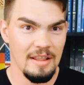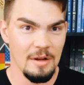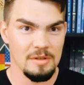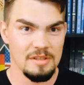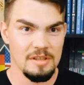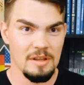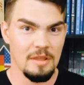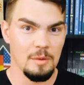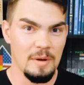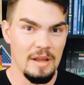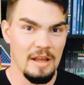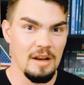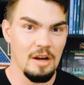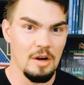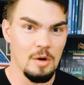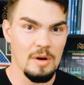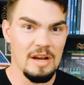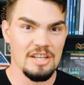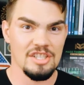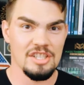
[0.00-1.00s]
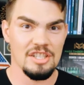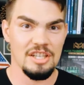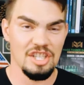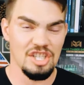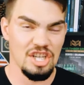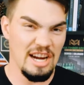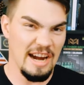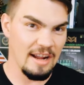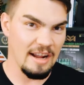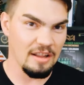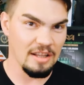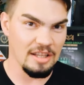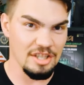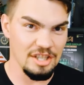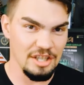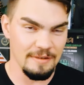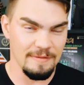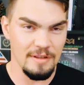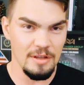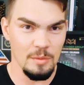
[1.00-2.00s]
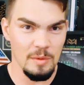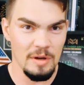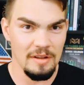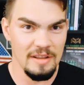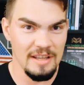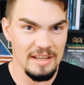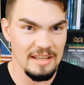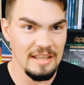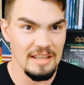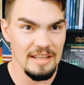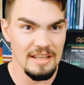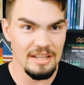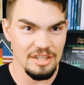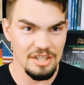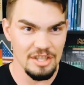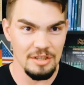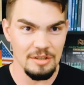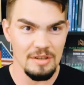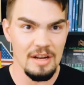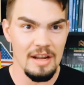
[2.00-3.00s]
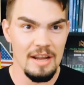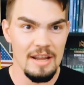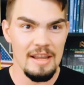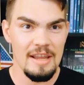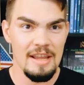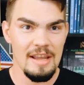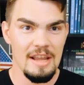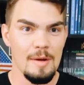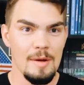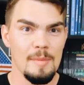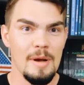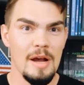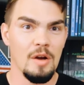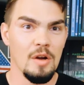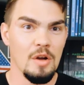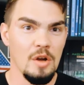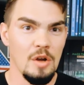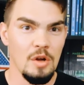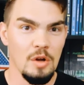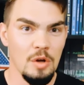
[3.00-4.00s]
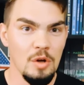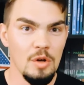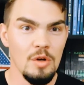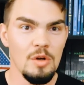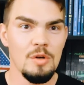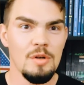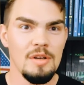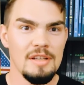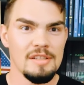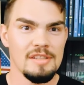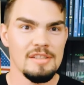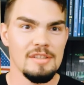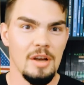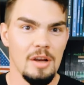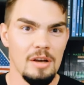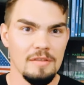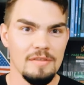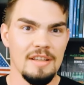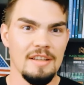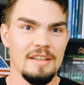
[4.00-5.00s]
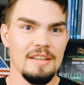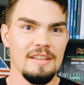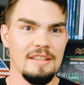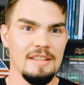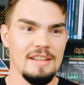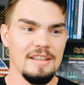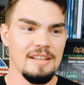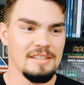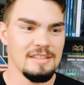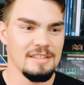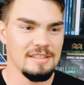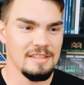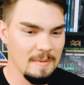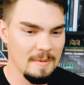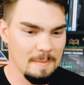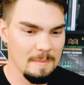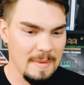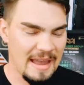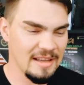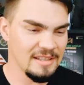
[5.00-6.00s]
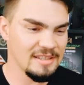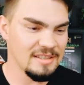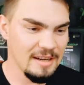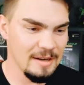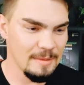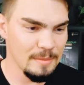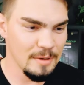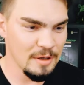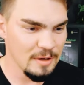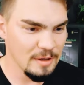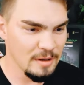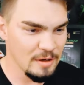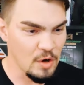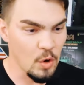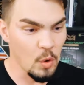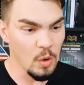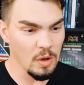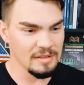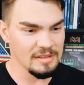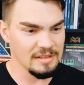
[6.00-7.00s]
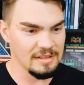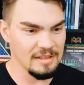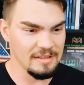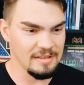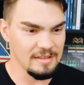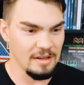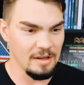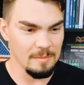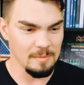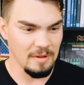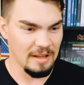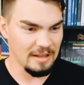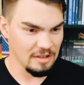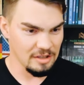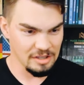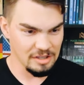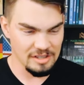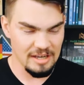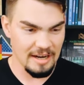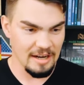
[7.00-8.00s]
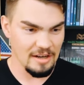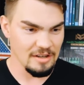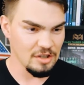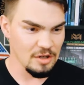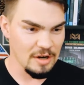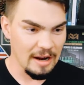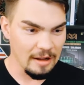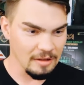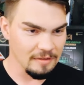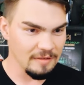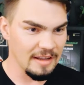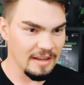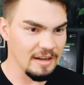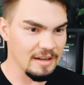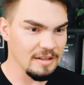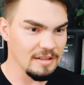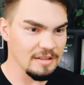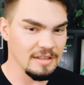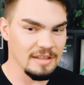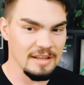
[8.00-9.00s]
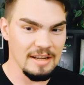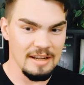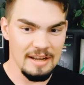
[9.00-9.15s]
there was a thread, a question, a challenge, if you will, that he issued about who is solving this mass timber core system, like your stairs, your elevators,